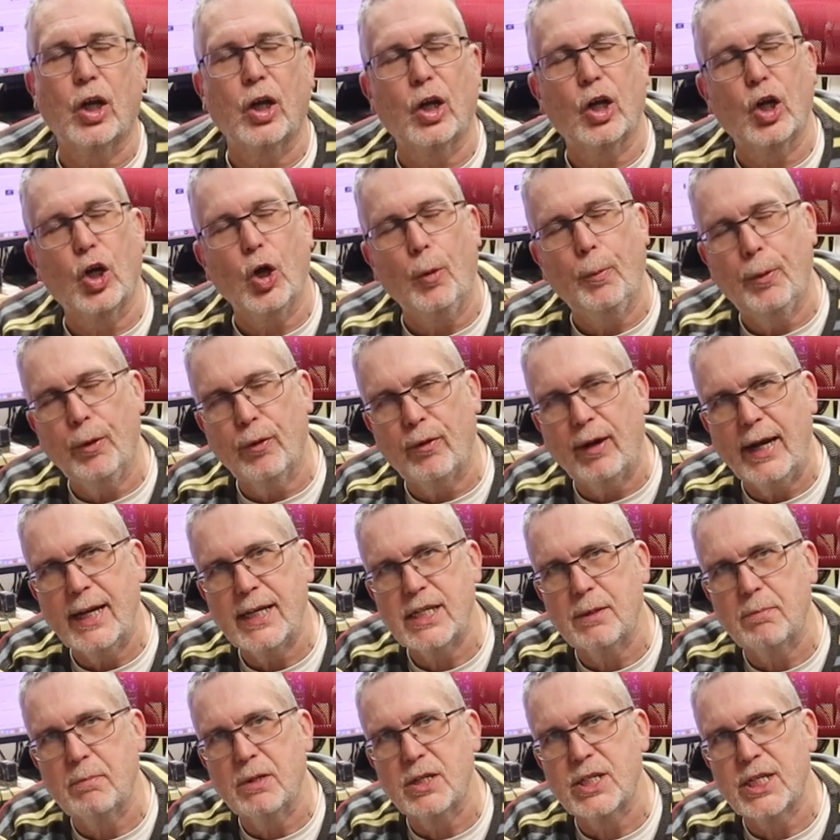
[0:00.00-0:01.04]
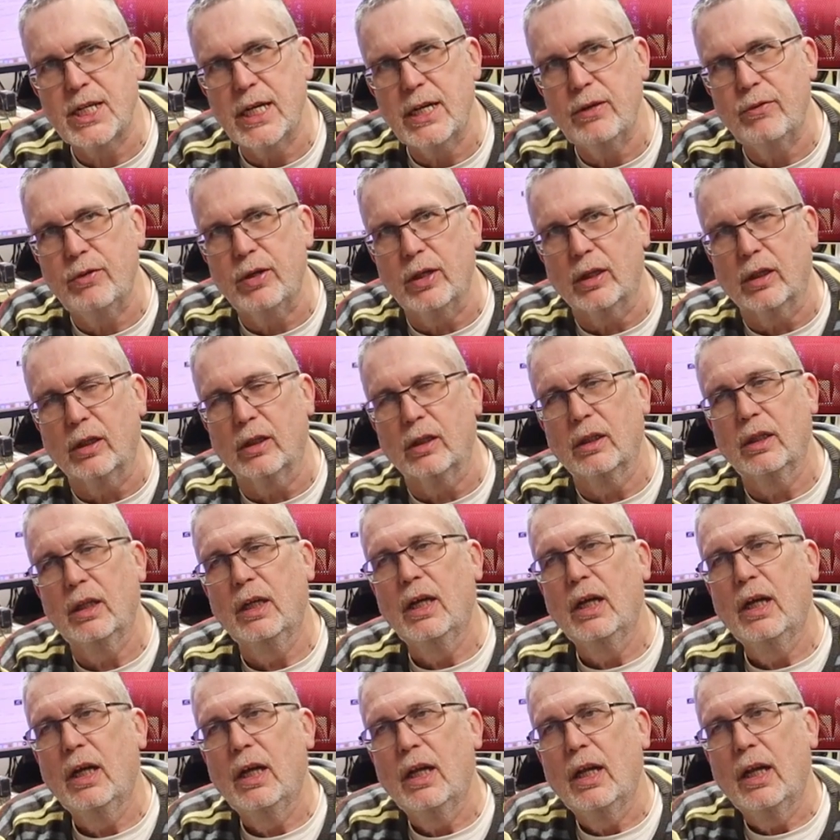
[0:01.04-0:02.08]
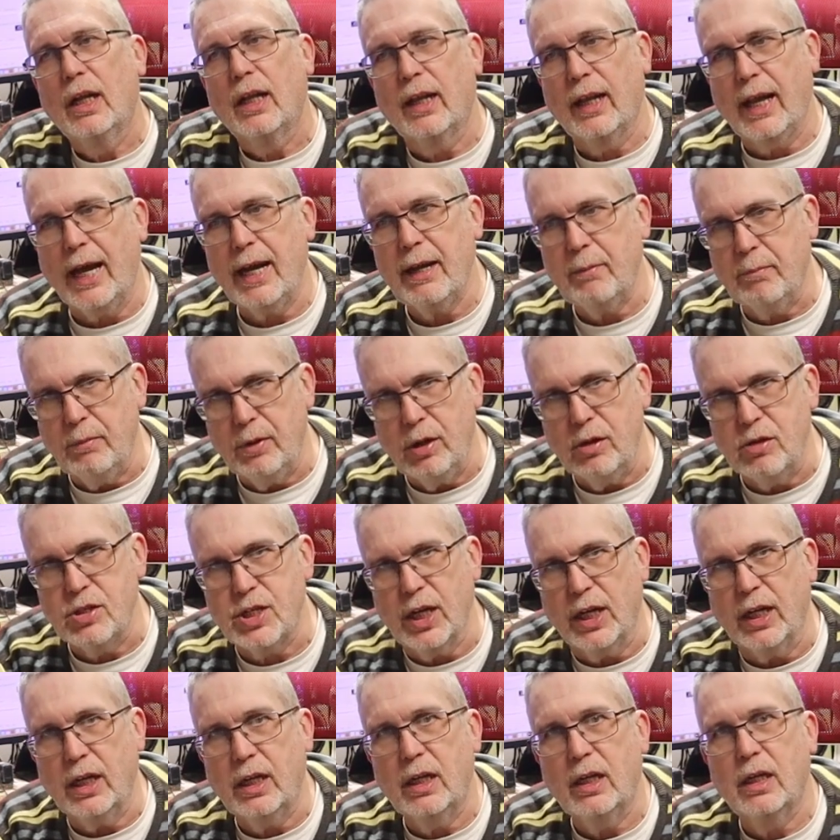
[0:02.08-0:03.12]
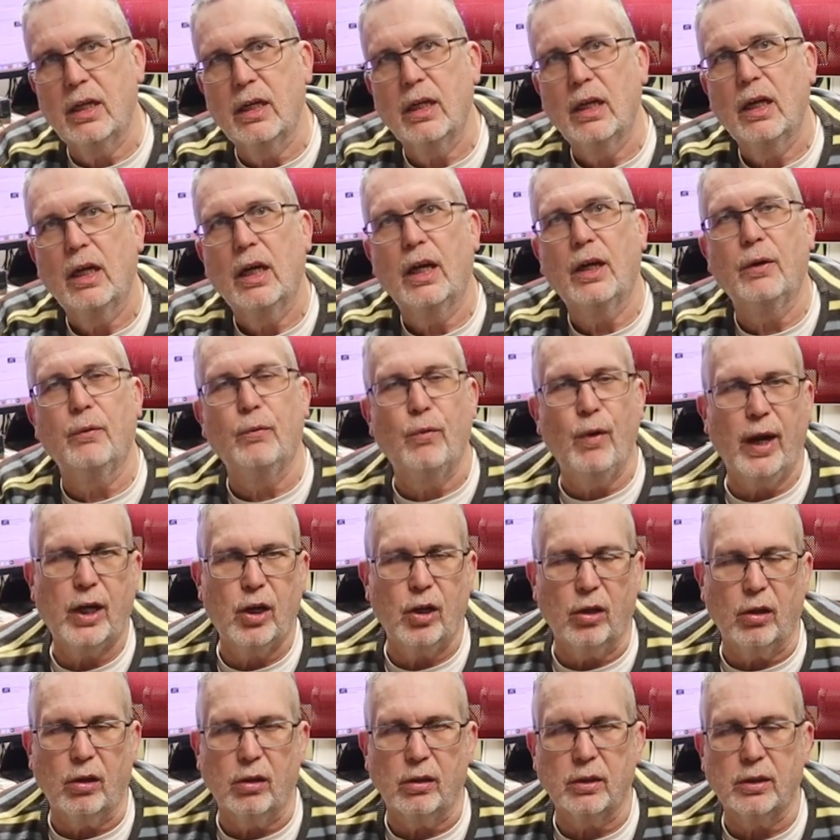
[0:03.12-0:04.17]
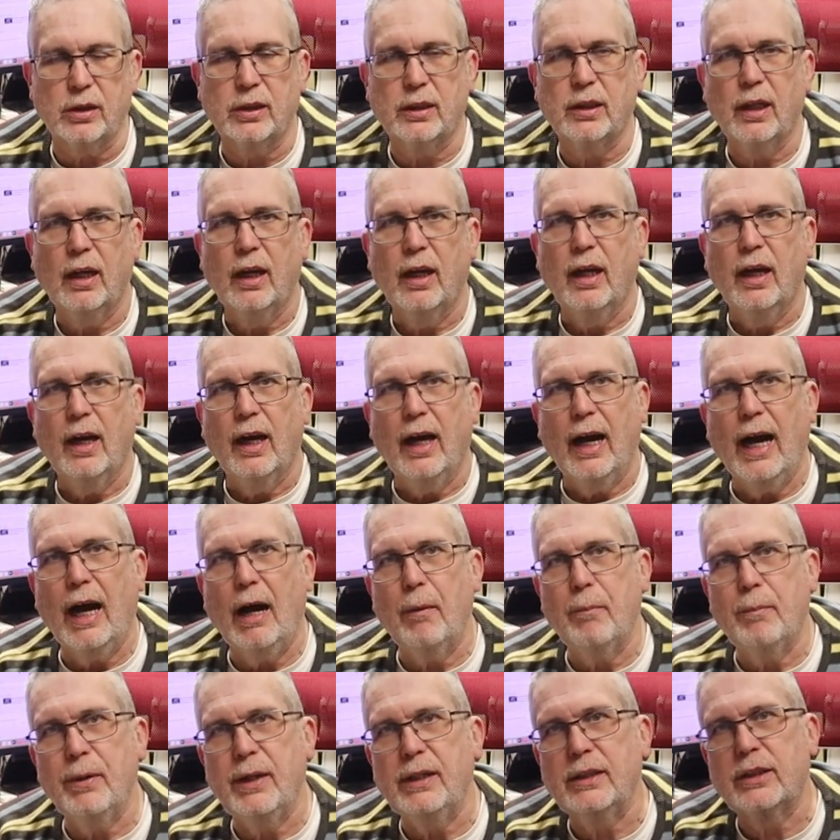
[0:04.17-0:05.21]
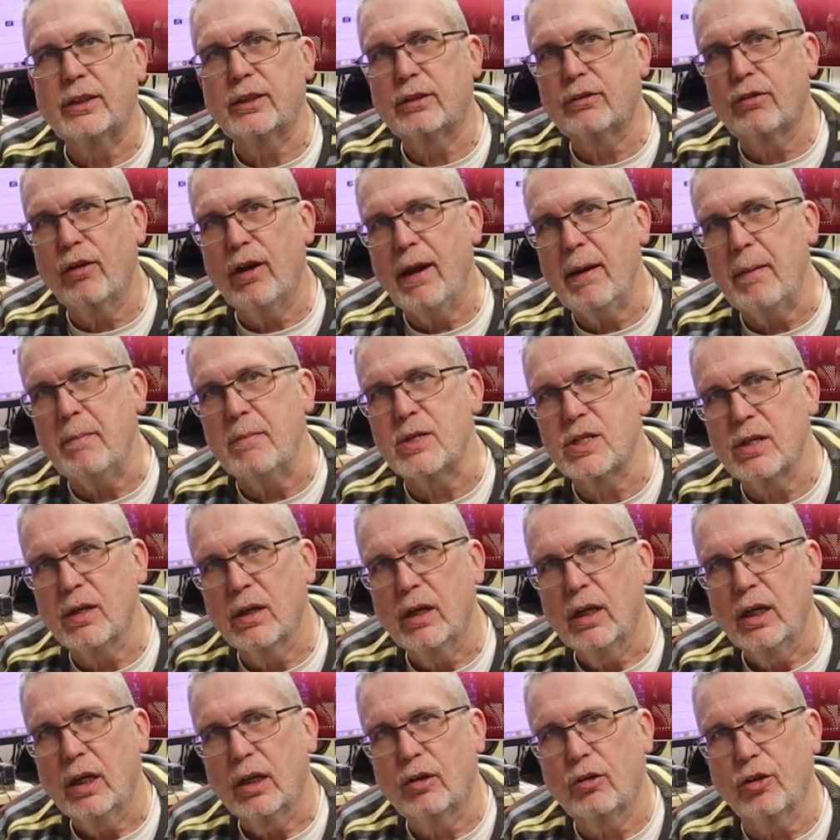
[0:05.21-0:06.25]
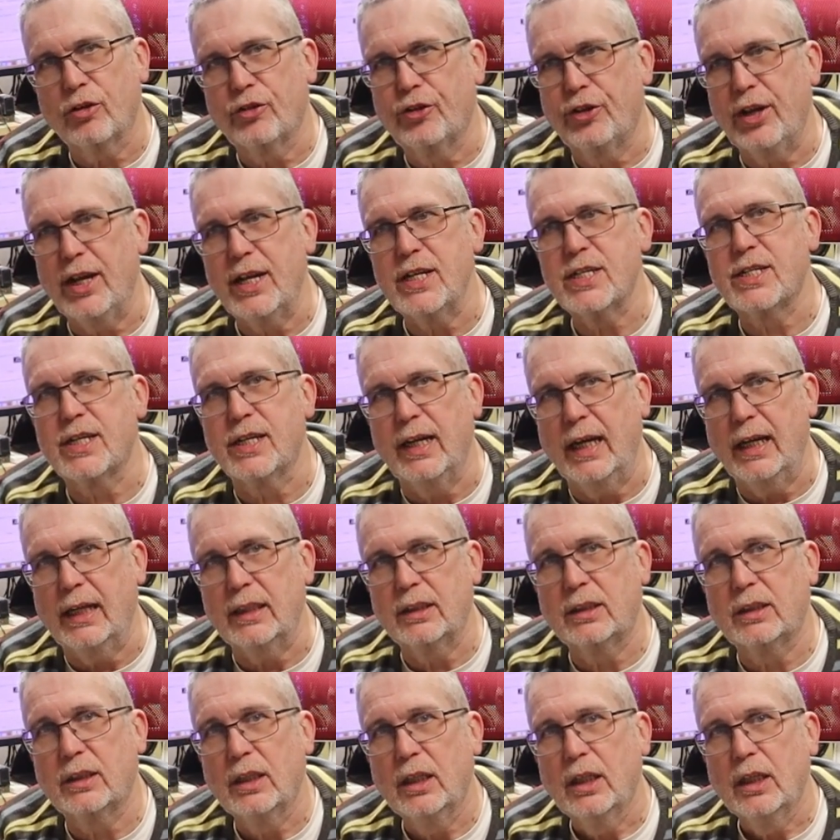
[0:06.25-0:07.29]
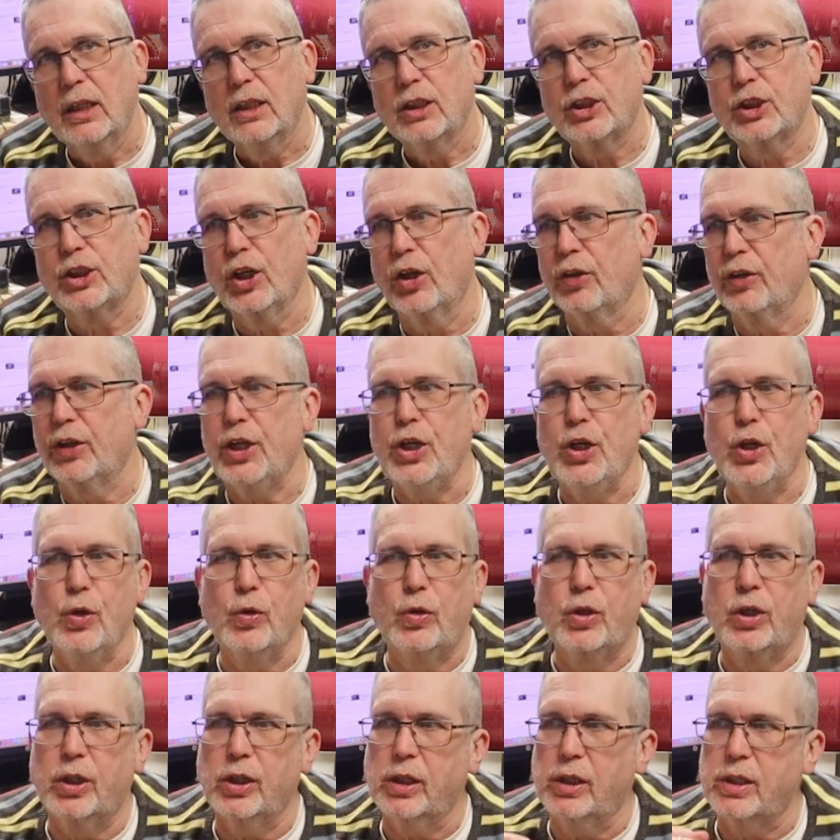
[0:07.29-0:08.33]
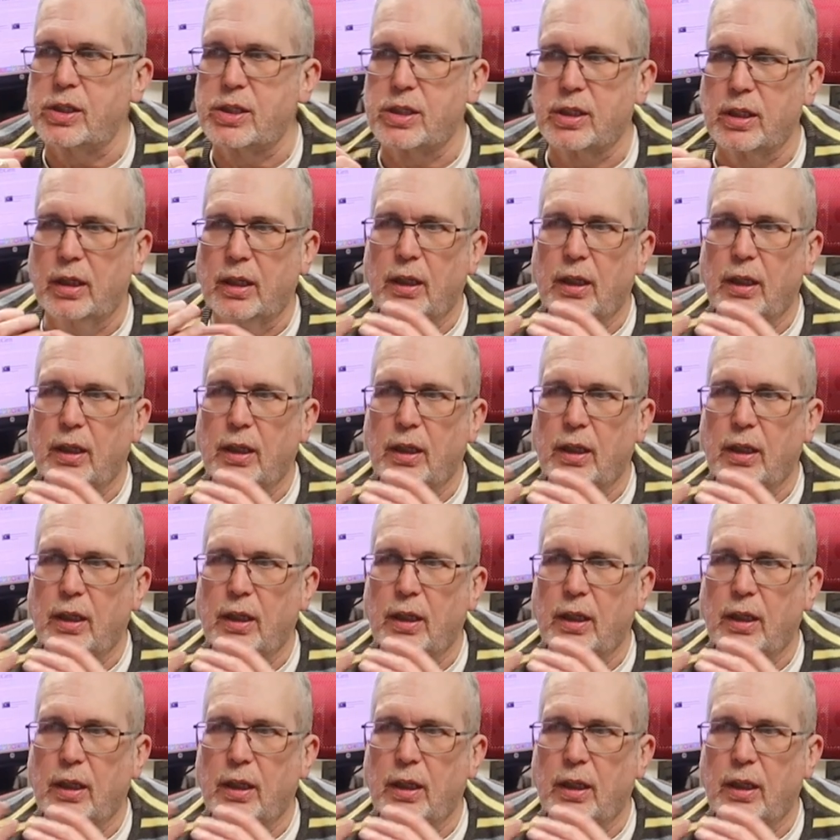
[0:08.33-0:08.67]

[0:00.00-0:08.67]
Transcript: copyrighted material like music and records are being scraped across the internet so that you could